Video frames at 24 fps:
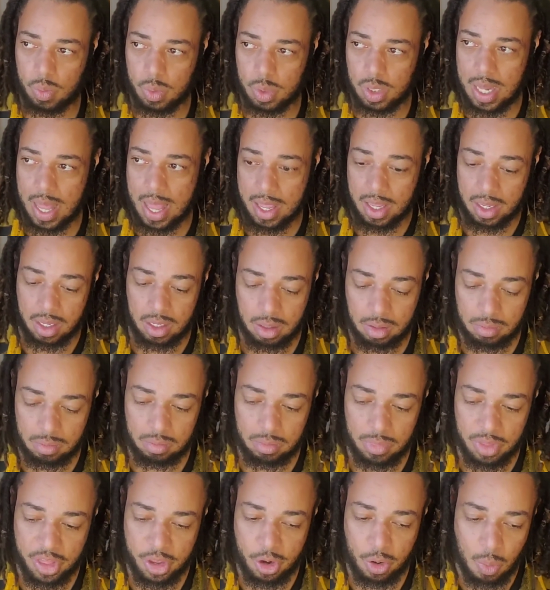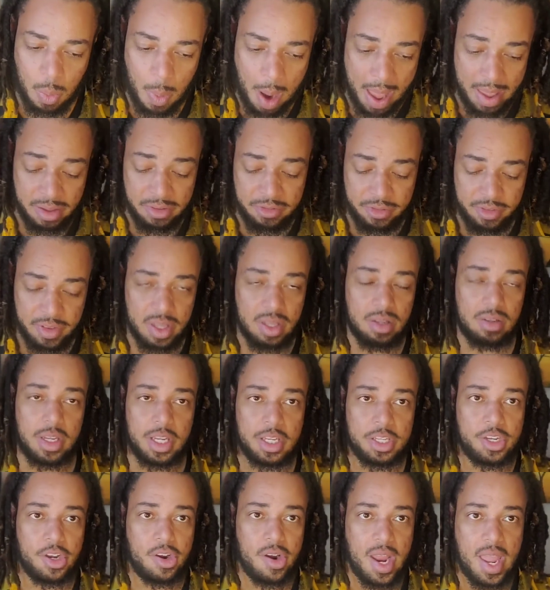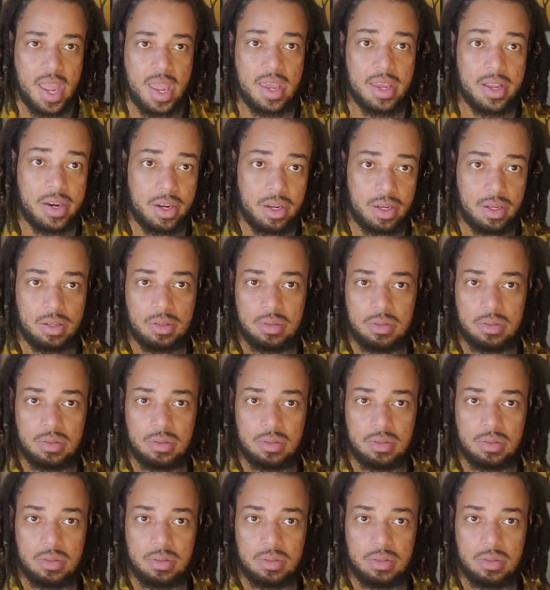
like their wife in your head